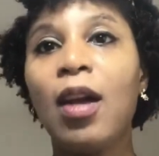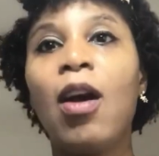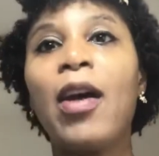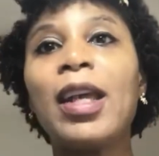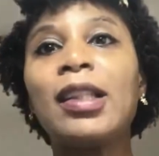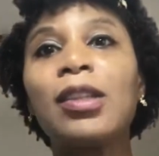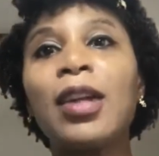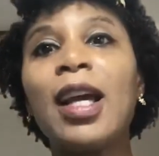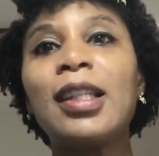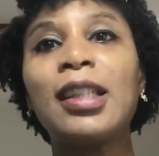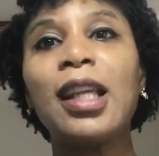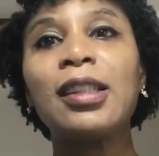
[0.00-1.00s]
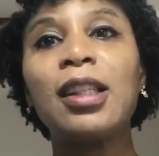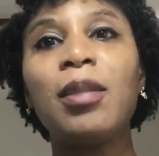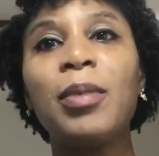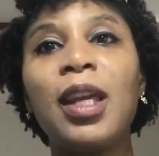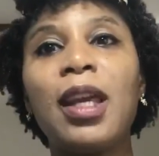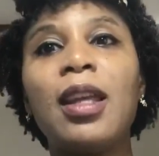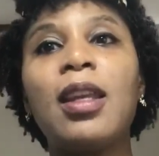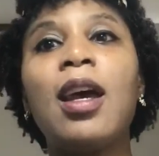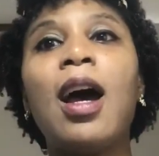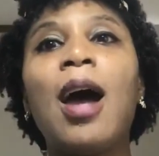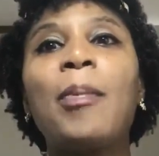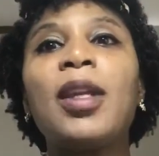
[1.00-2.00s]
All right, so guys, that's going to be it.
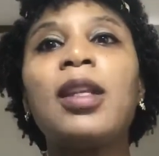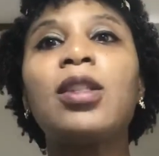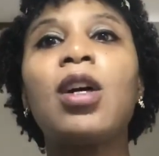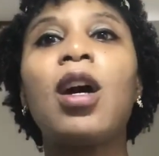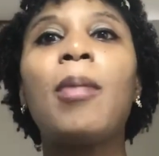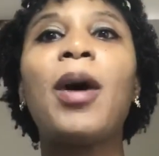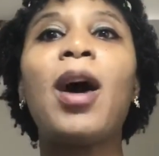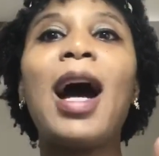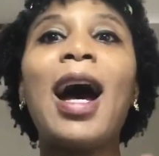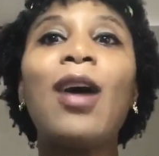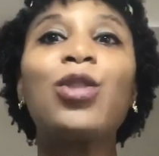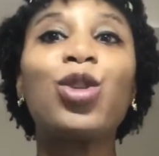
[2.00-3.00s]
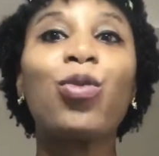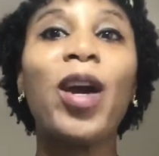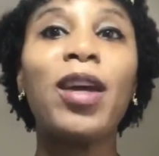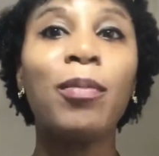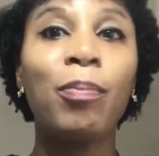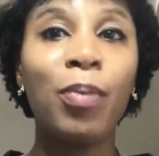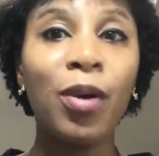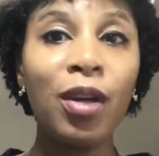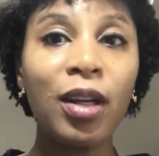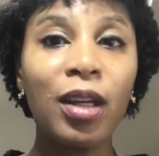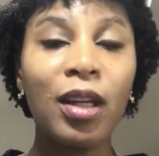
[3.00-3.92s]
I'm going to talk about how to write a book